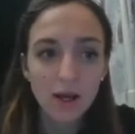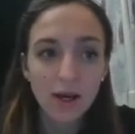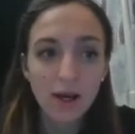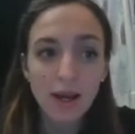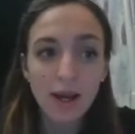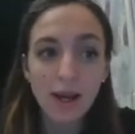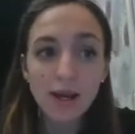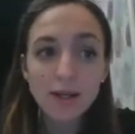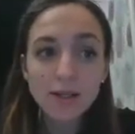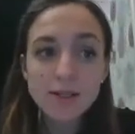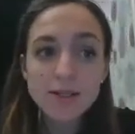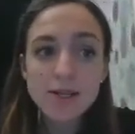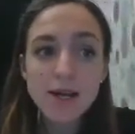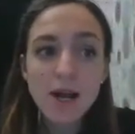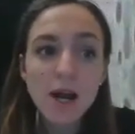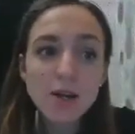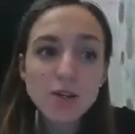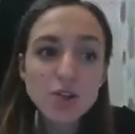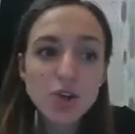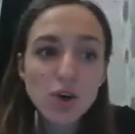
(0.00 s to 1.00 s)
And
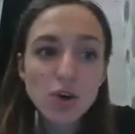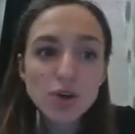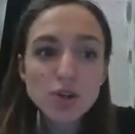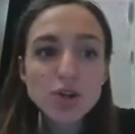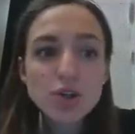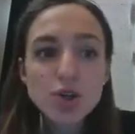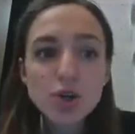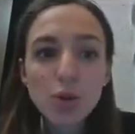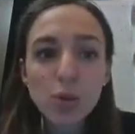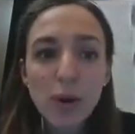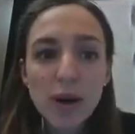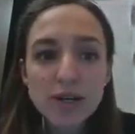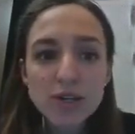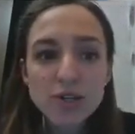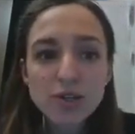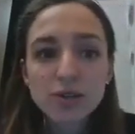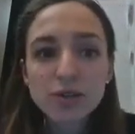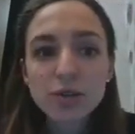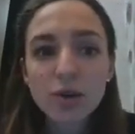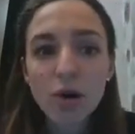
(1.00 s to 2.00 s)
uh, George
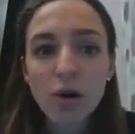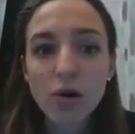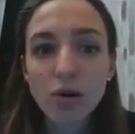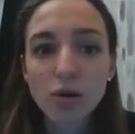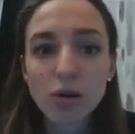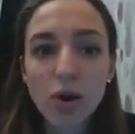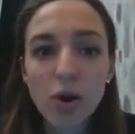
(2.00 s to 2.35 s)
Washington